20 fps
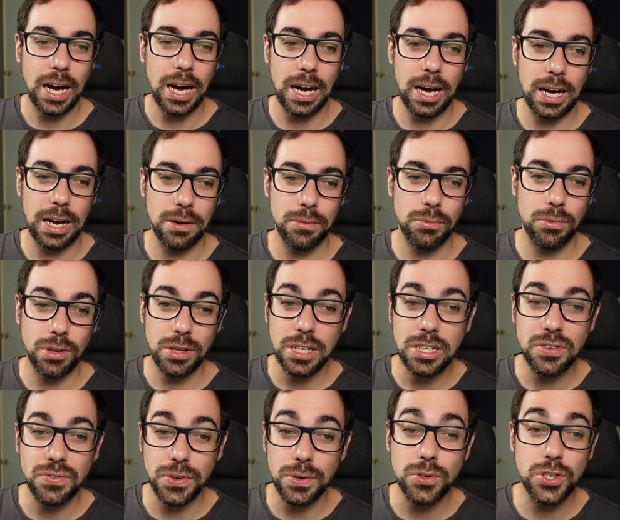
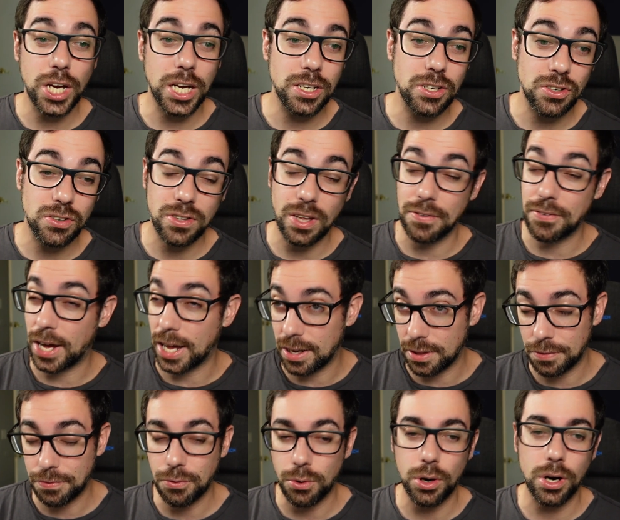Release few changes. They've
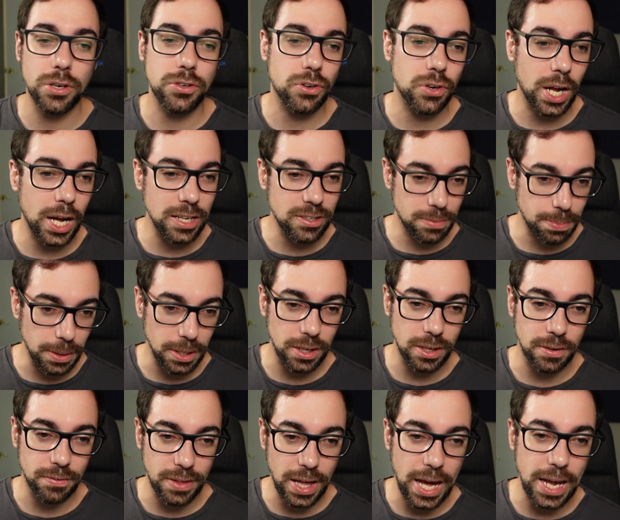added the 400i,
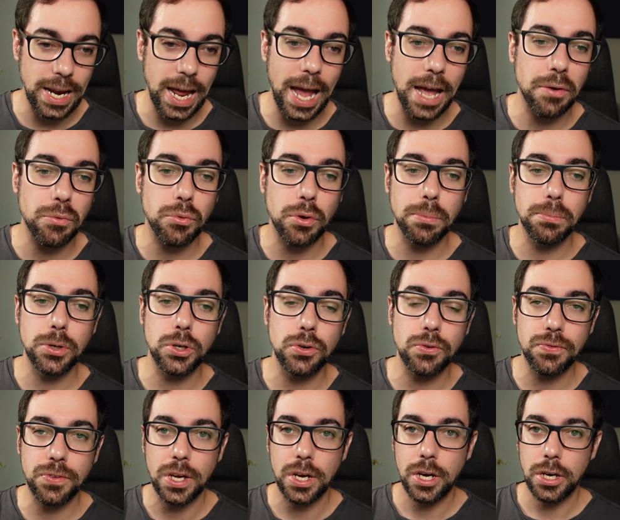speaking of that, and
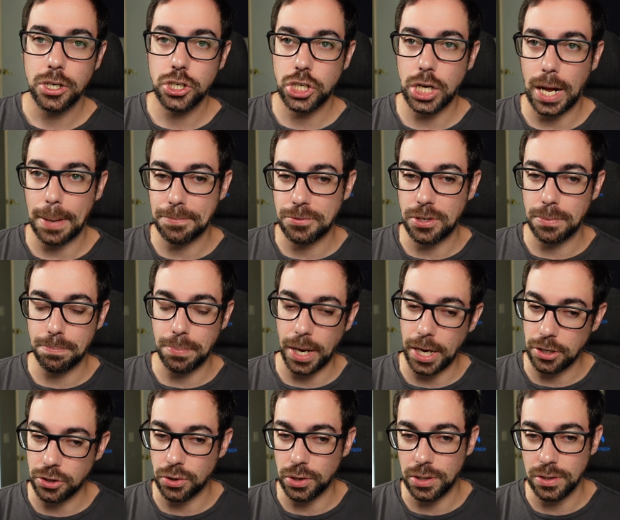removed shops and
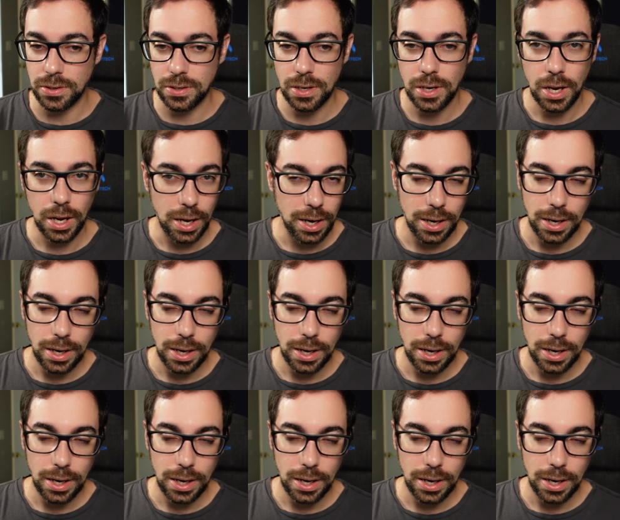patrons.